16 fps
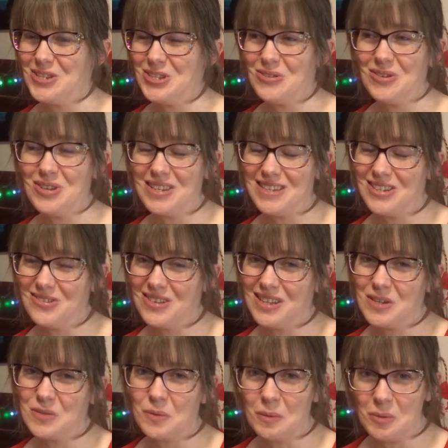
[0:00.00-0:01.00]
so I'll see you at
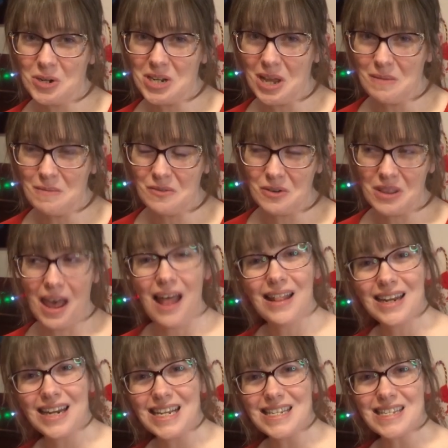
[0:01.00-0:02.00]
least one more time for the
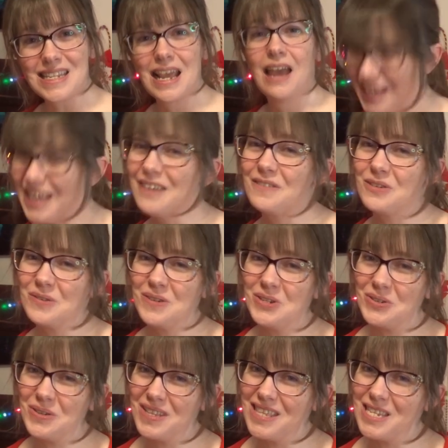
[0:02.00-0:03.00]
holidays. If you
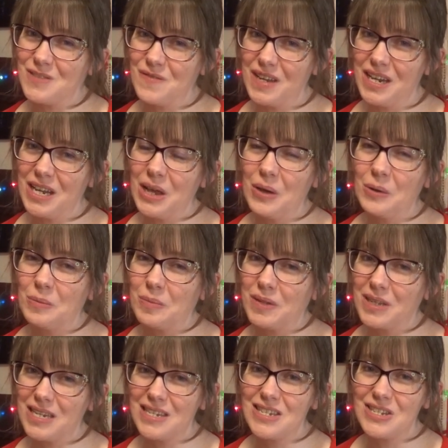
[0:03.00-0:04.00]
enjoyed this video,
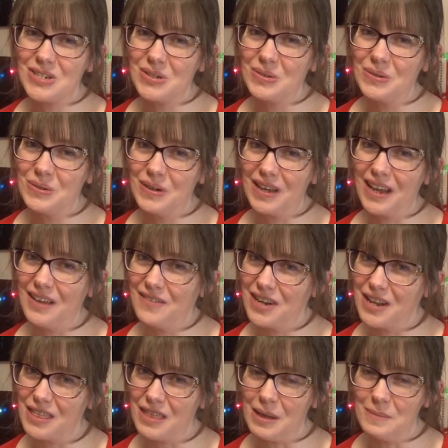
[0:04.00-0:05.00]
please do give
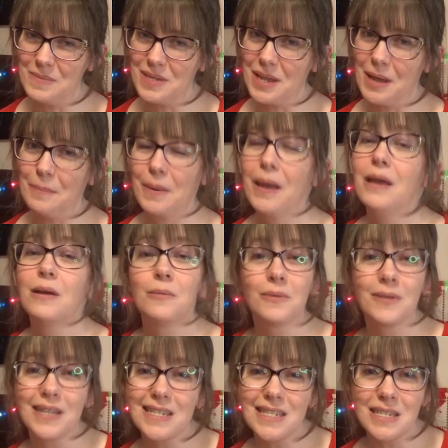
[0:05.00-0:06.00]
it a thumbs up.
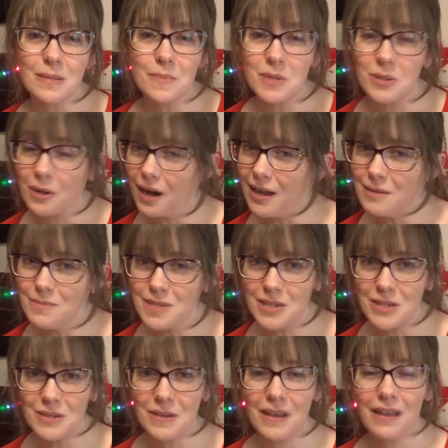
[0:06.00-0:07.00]
Please subscribe
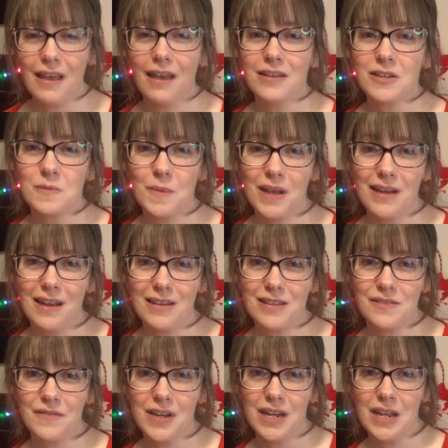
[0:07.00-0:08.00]
so you can catch my
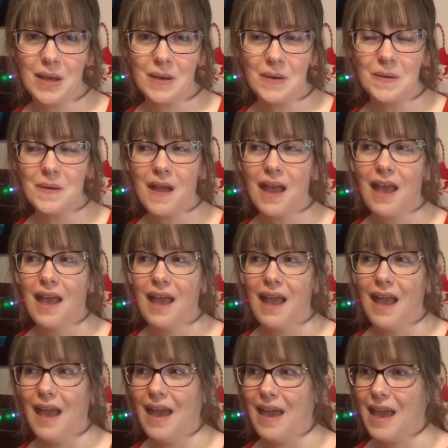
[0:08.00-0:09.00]
next video.
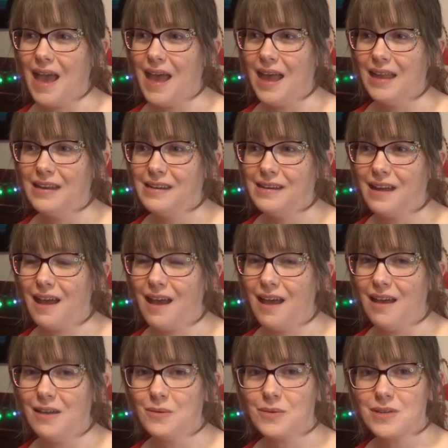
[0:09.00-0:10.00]
And
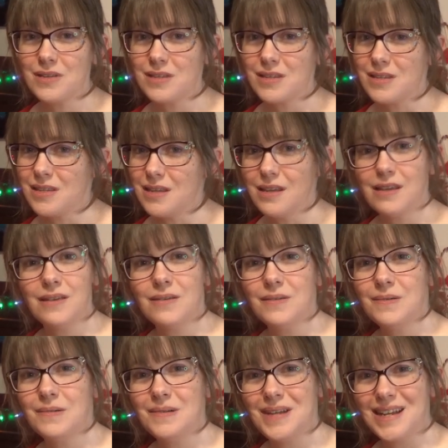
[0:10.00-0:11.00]
I will see
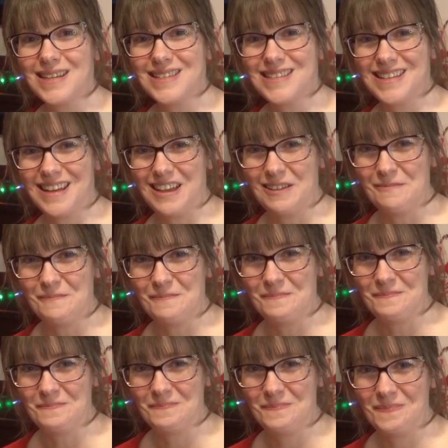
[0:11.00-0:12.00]
you next time.
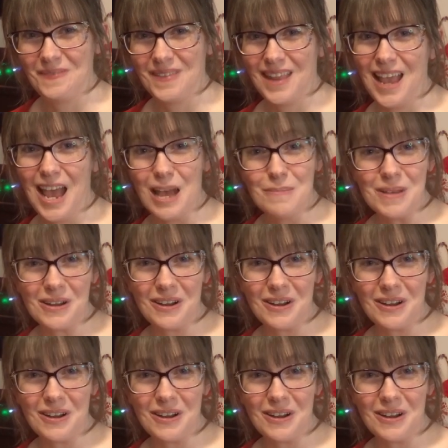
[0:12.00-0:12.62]
Happy